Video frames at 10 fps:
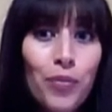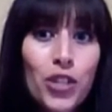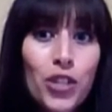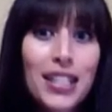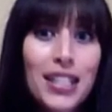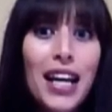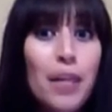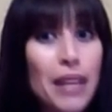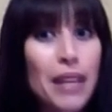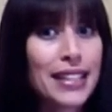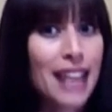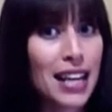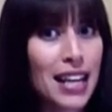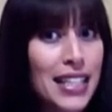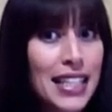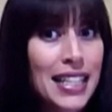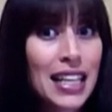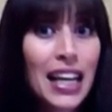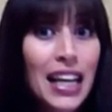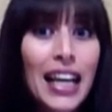Just like the bestsellers,
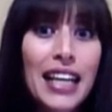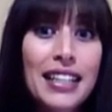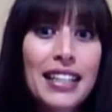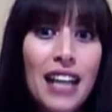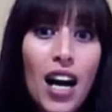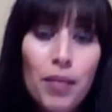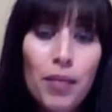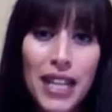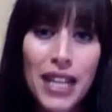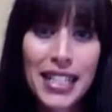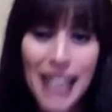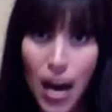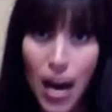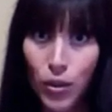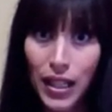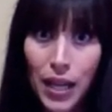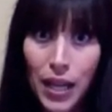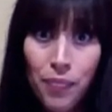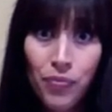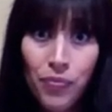it's updated hourly.
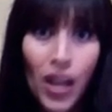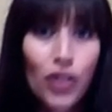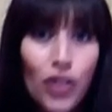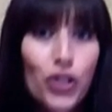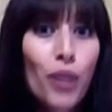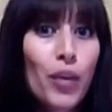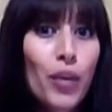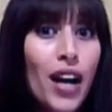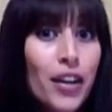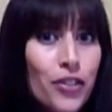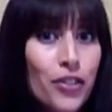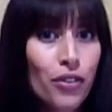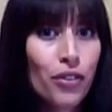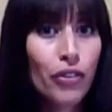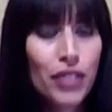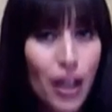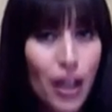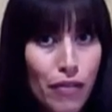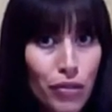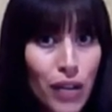The top 100 authors
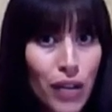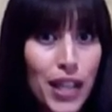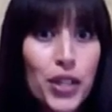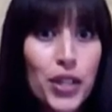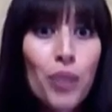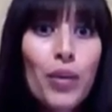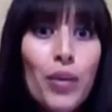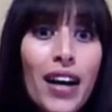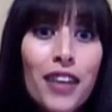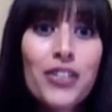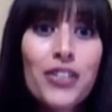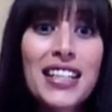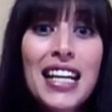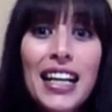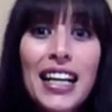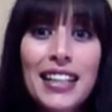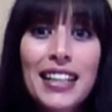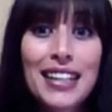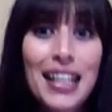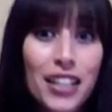overall and the top 100 in
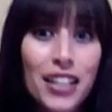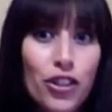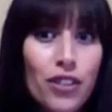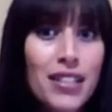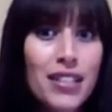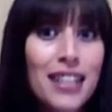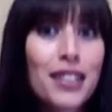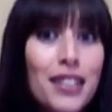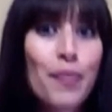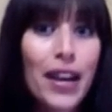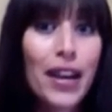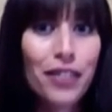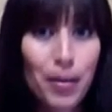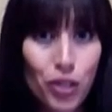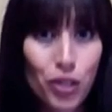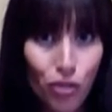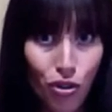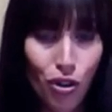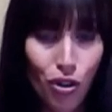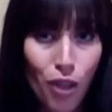selected genres are displayed on
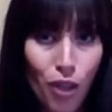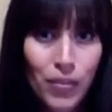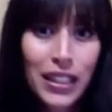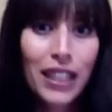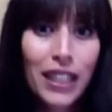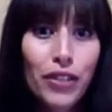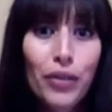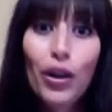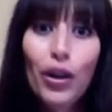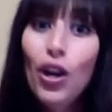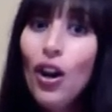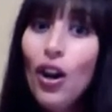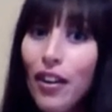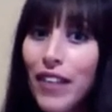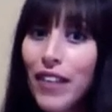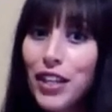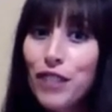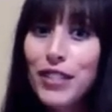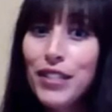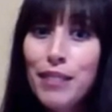Amazon.com, giving you a lot of
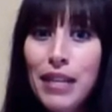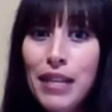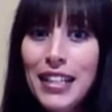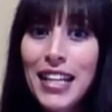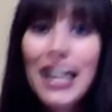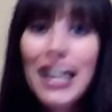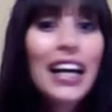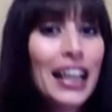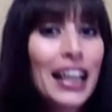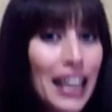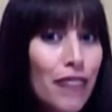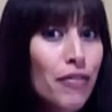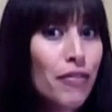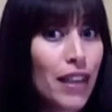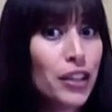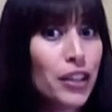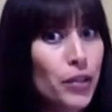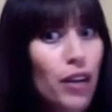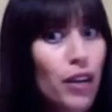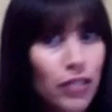extra visibility if in fact you
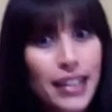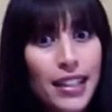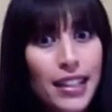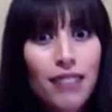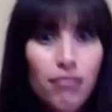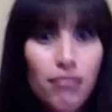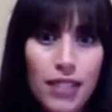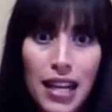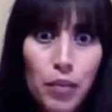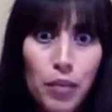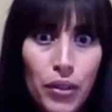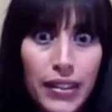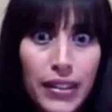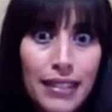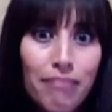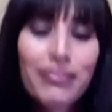are already selling books.